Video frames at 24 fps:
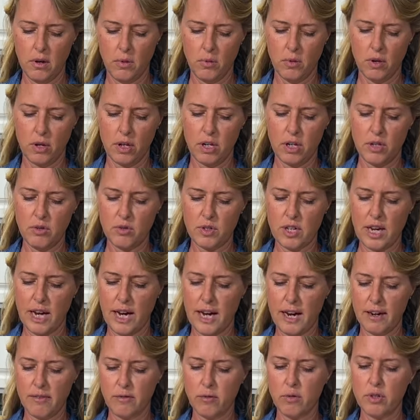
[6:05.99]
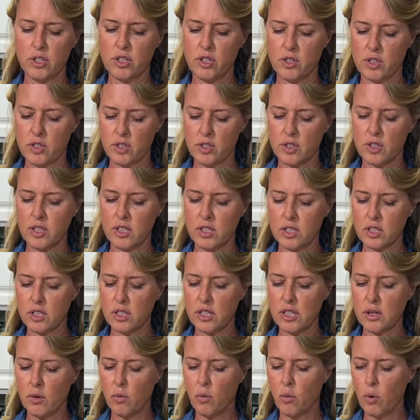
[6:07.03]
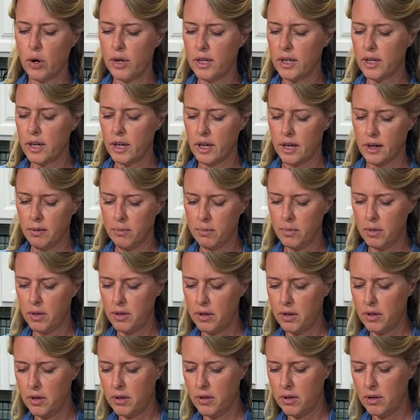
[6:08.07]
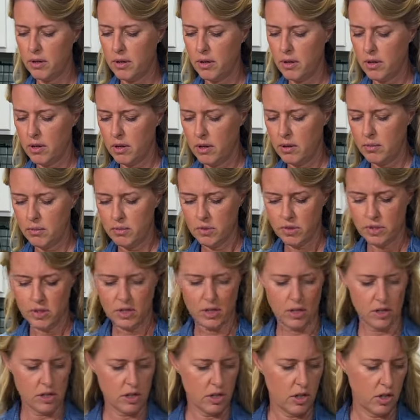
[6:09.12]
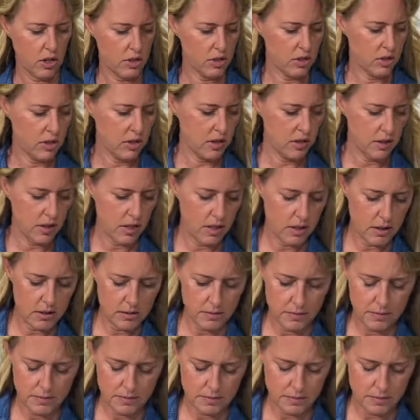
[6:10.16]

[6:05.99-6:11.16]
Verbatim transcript: We're gonna use half, which is essentially 1 cup. Just gonna toss it in there.